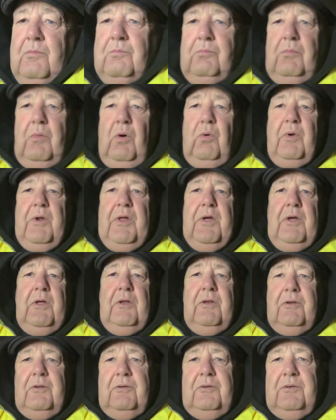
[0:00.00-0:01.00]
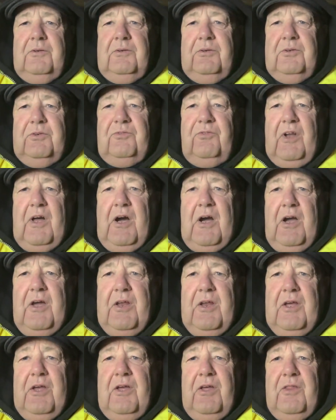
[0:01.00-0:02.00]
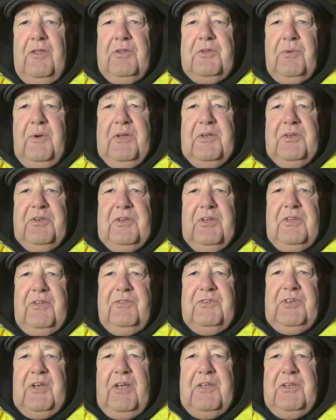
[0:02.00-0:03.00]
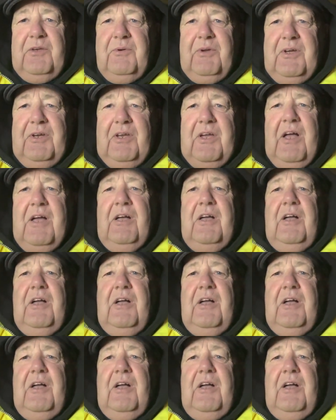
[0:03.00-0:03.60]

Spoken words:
Morning, it's Friday the 20th of January